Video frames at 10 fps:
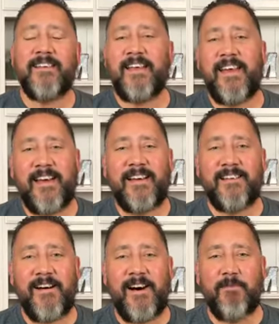
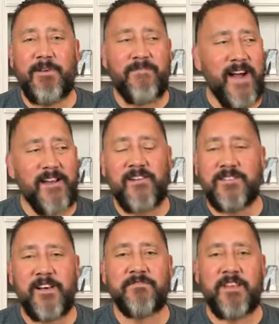And uh, we find
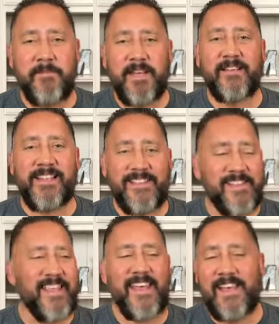ourselves coming
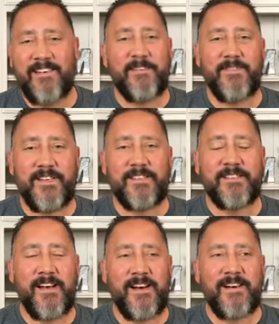into the end of
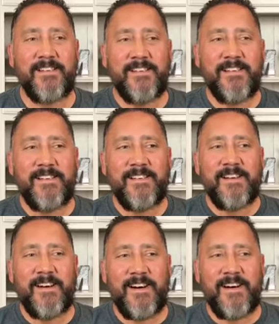this uh,
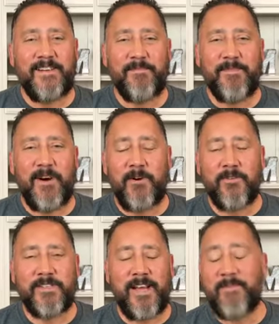um,
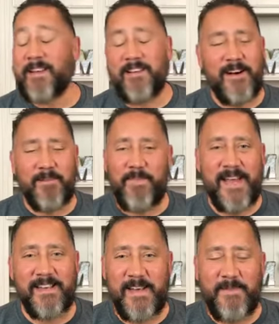hoax, I mean, uh,
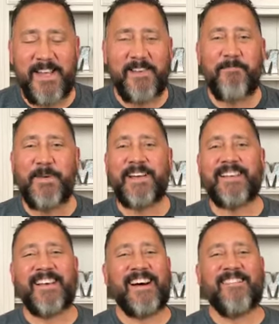pandemic,
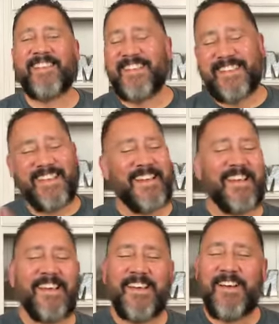but I'm just kidding.